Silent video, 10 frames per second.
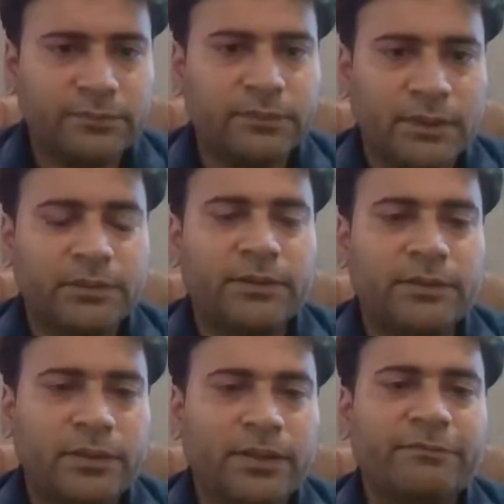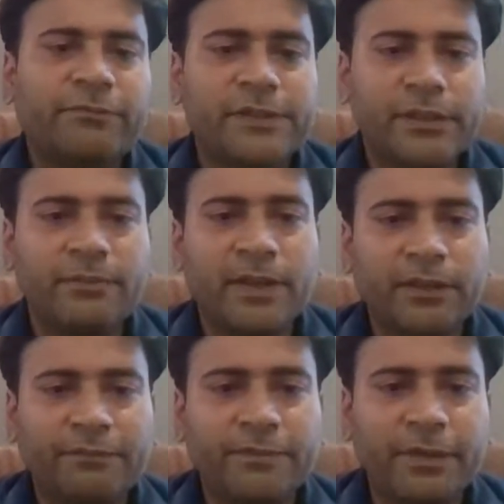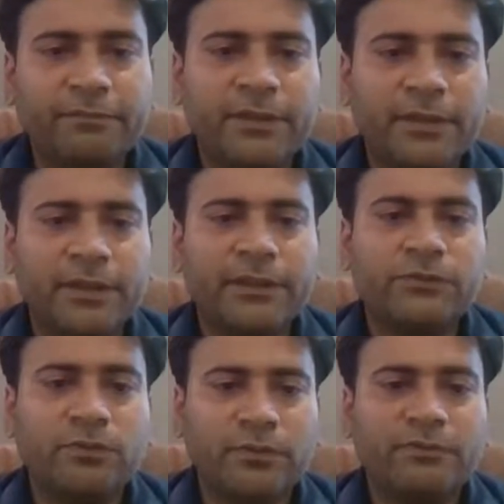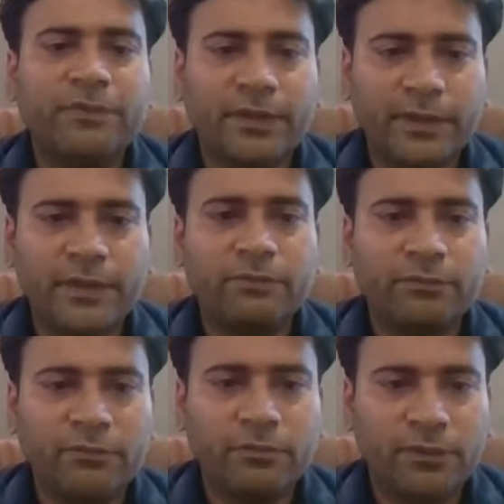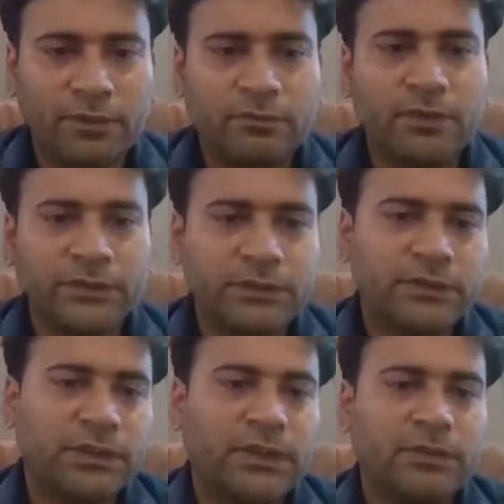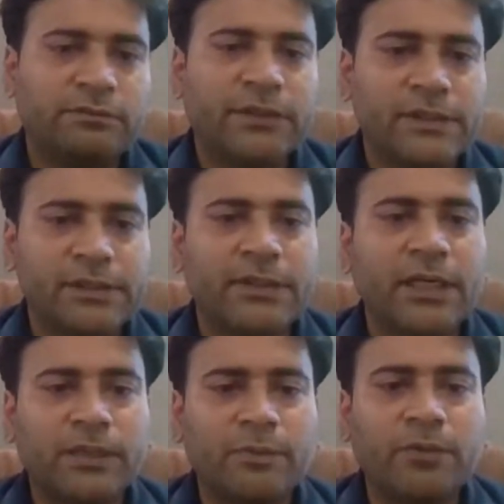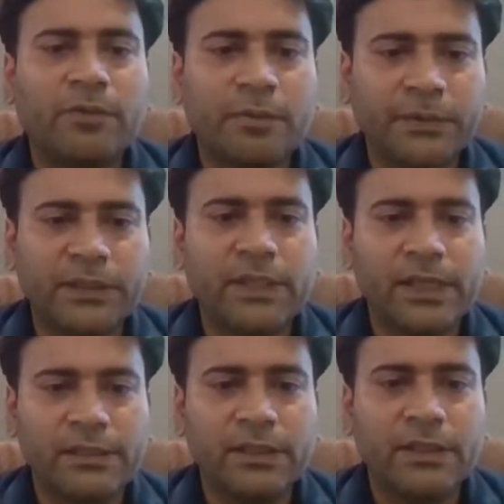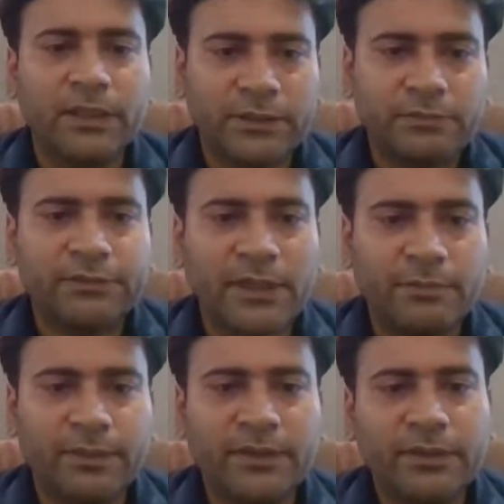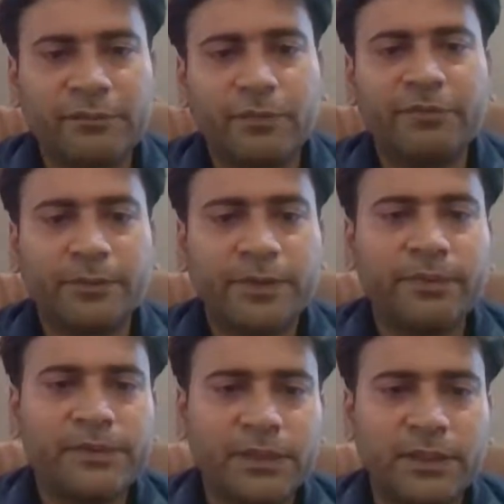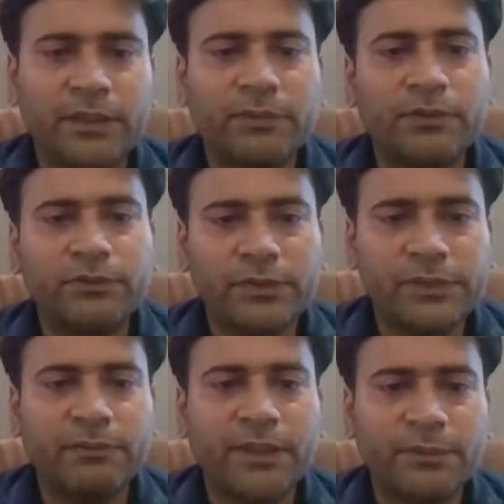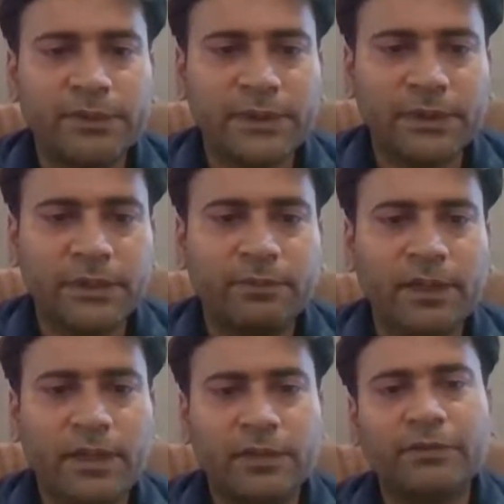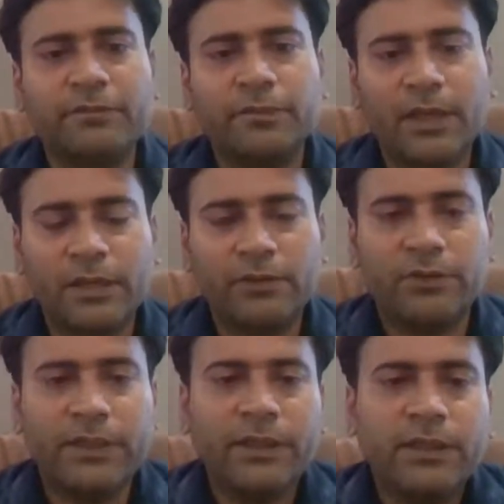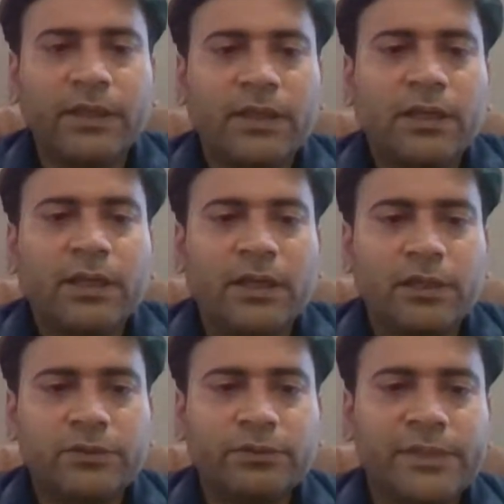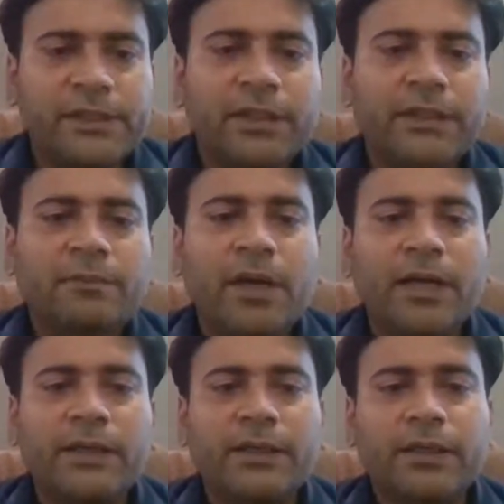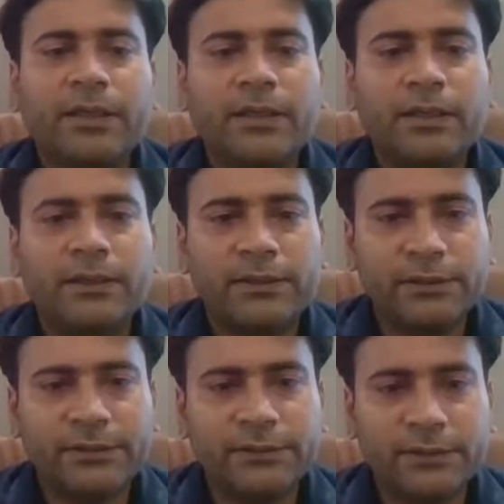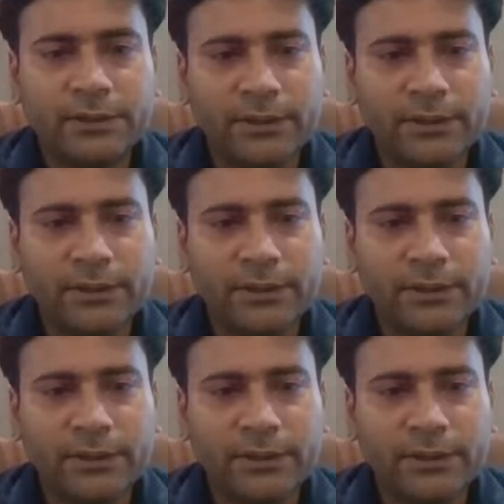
the, if we see by the Fed fund rate watch, we can see that the probability has jumped sharply from 50% level to the 70% level as on date. So basically, market is